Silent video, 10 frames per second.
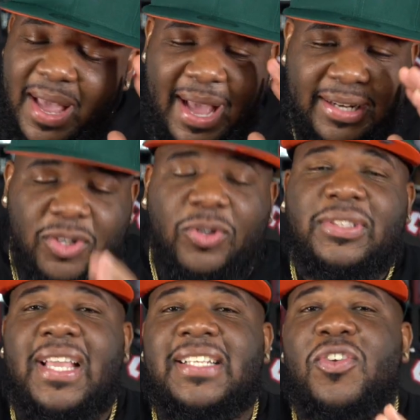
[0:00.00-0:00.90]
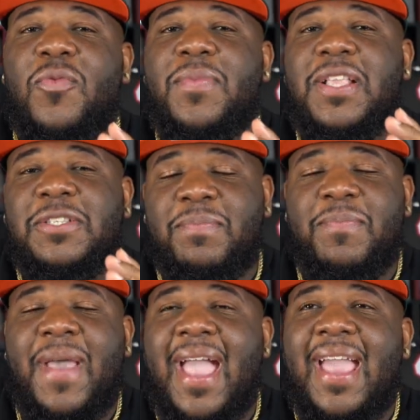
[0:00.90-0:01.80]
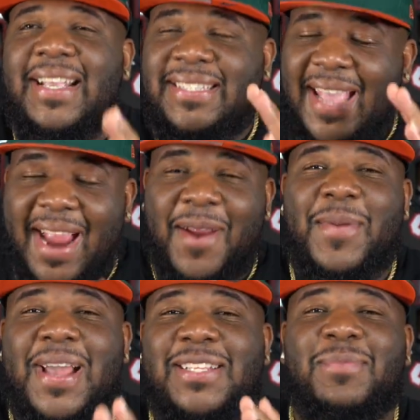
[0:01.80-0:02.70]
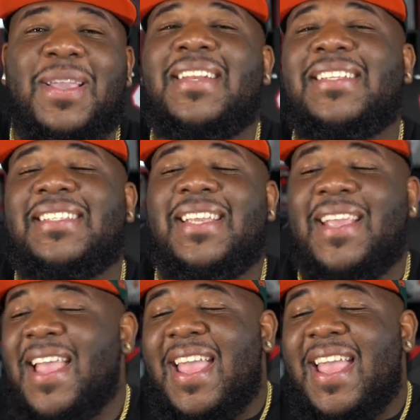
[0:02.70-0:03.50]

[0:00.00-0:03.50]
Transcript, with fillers: I don't think it's going to be as bad as everybody's making it seem.